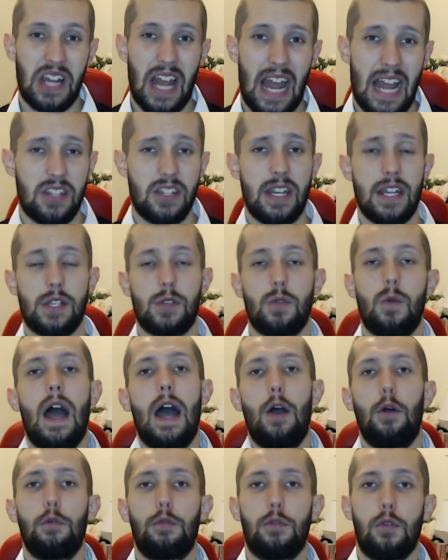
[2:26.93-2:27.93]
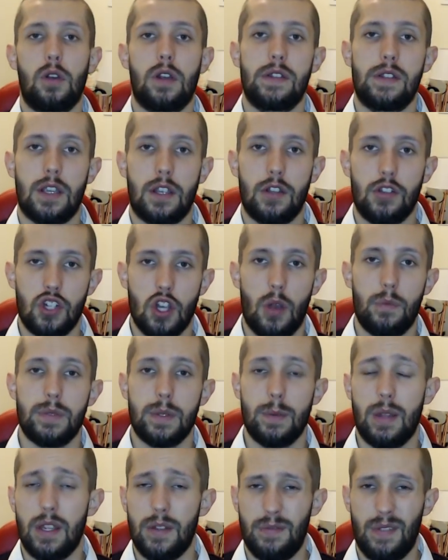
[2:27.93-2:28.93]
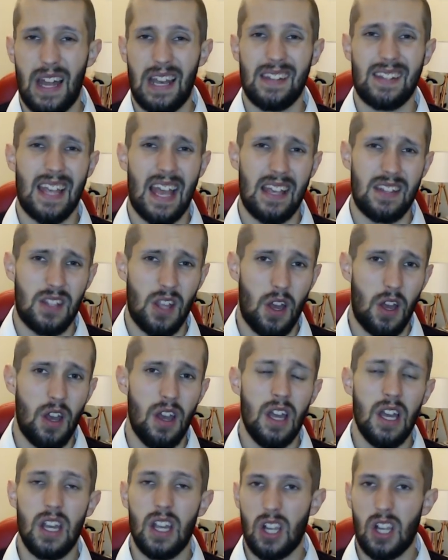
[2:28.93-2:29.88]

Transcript: it actually is quite helpful because it can show up some of those vellus hairs that are